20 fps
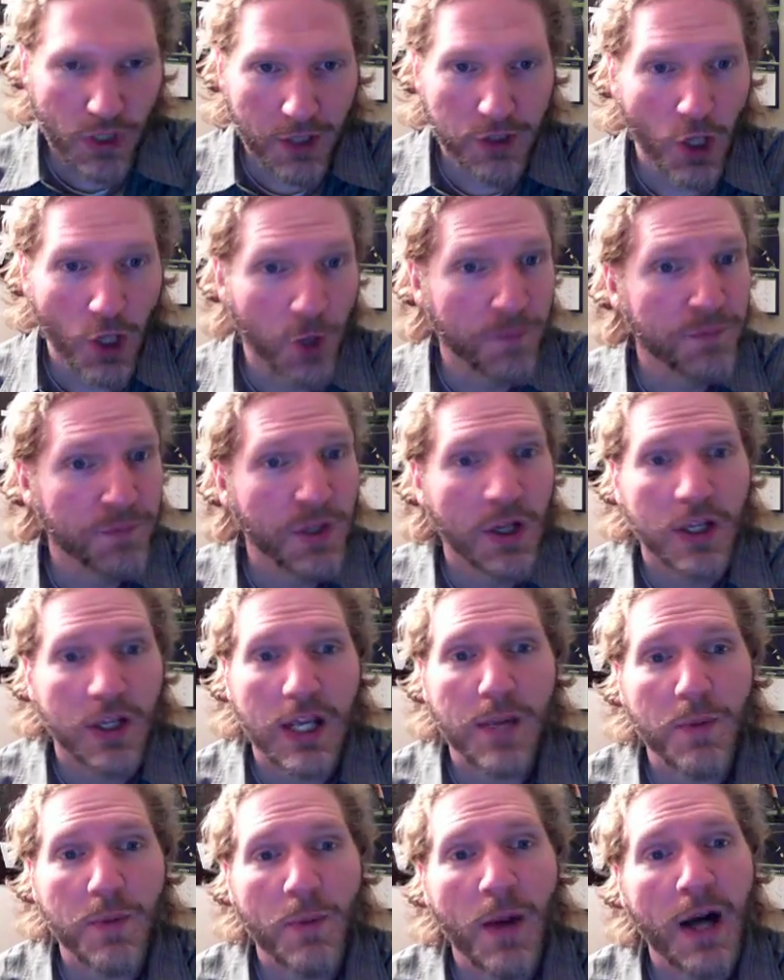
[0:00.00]
So
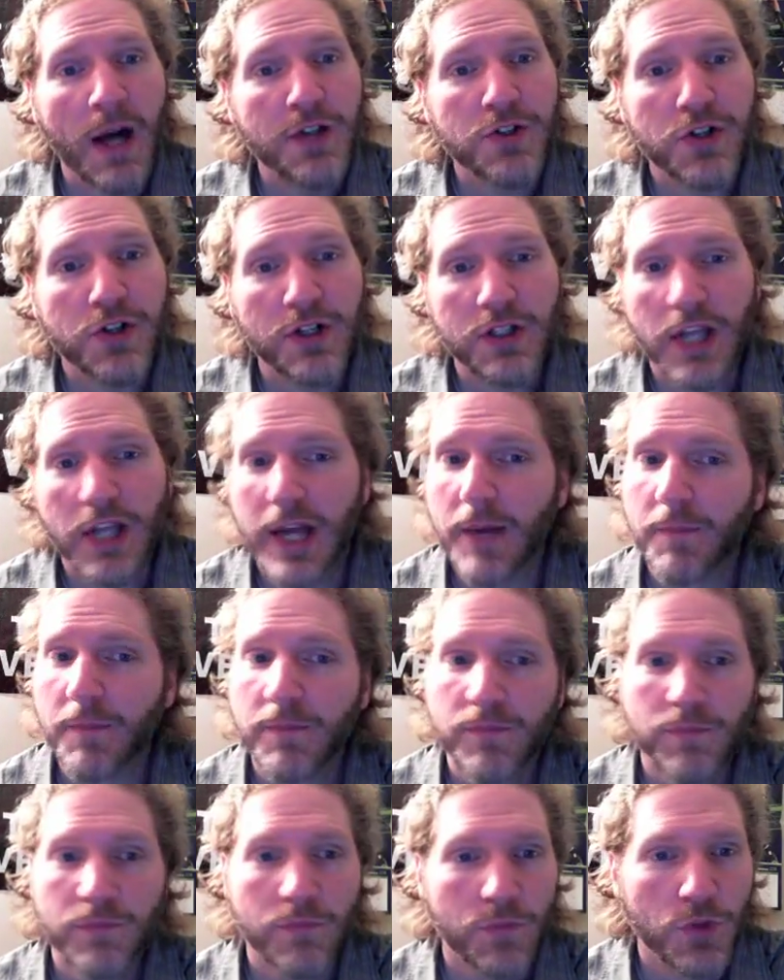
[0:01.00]
keep in mind your
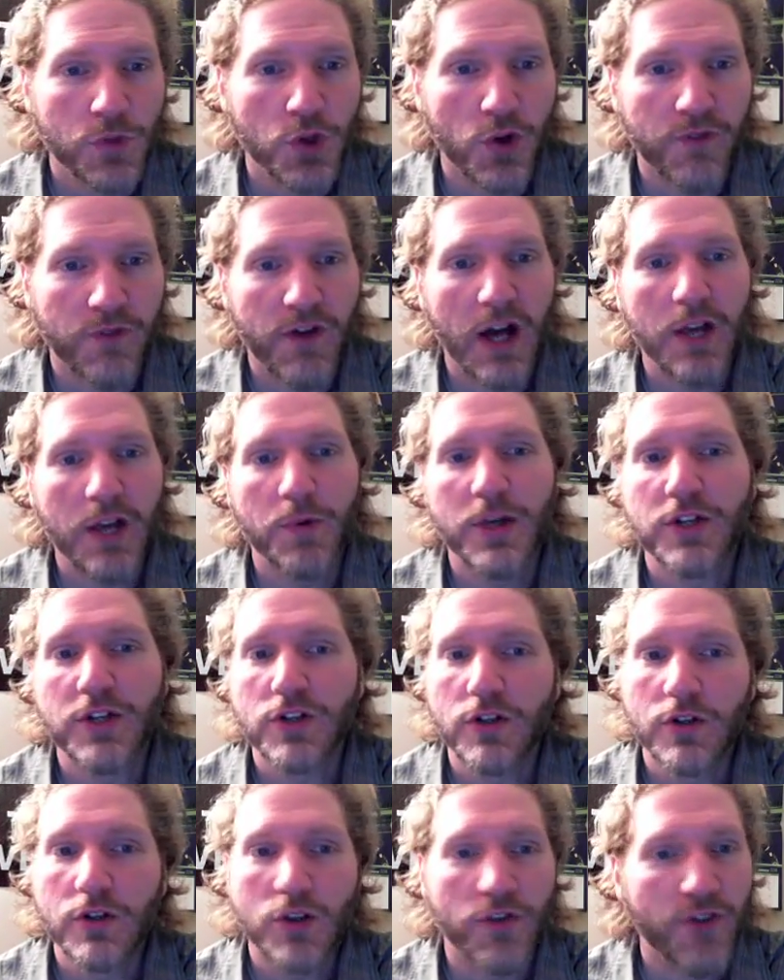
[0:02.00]
exam, your
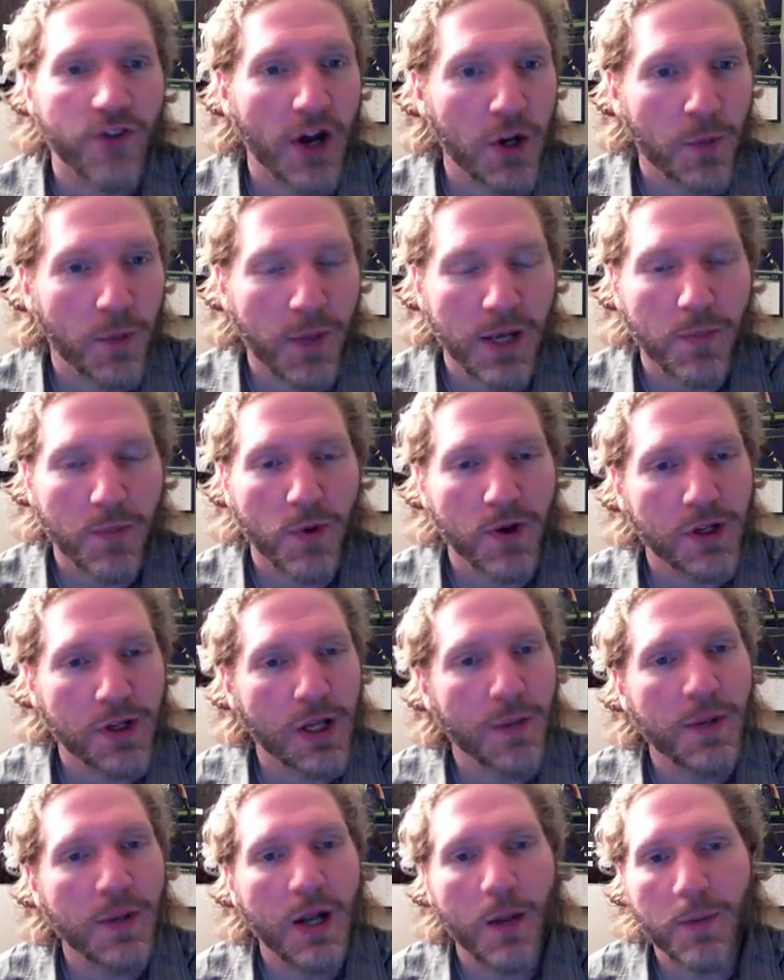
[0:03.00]
evaluations. Your final paper is
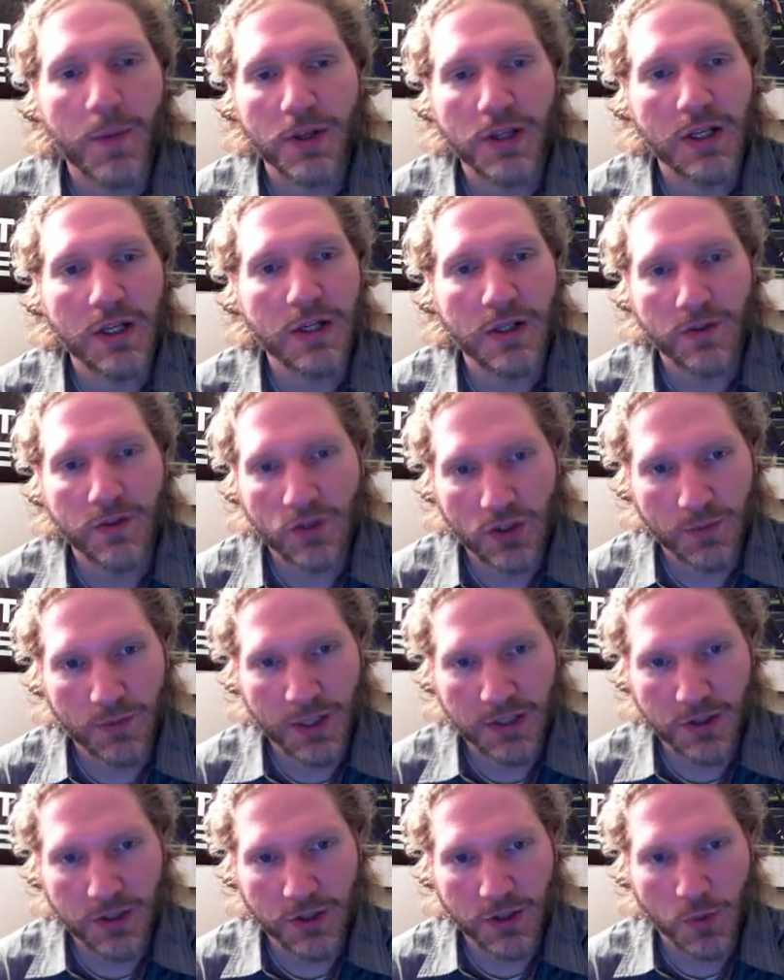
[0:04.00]
coming up at the end of the
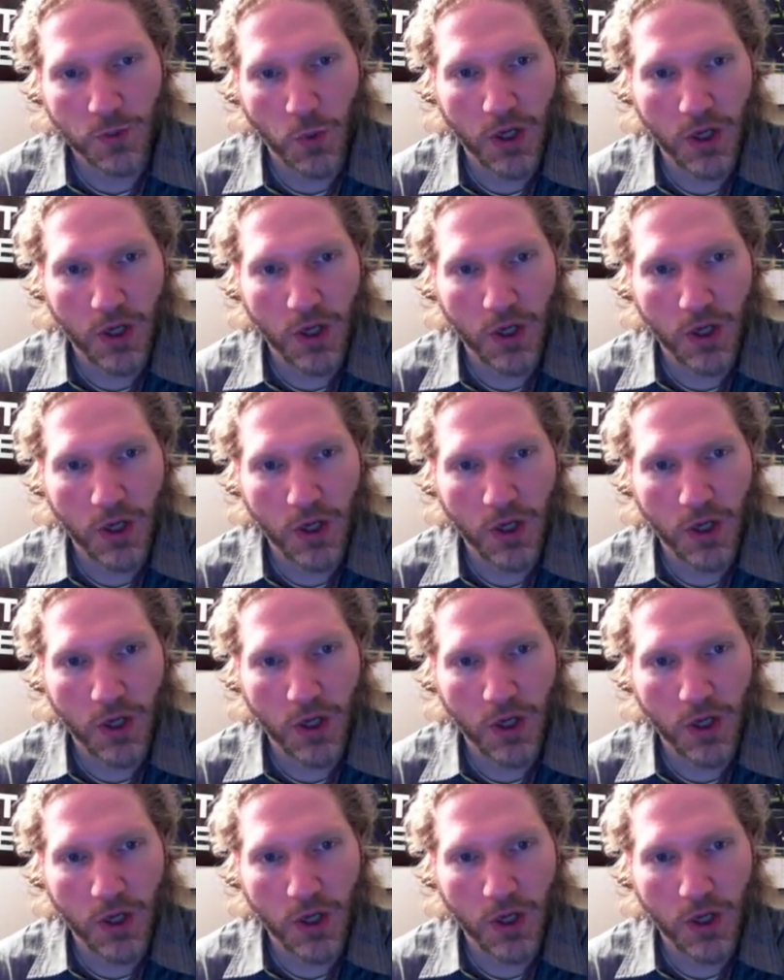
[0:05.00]
semester as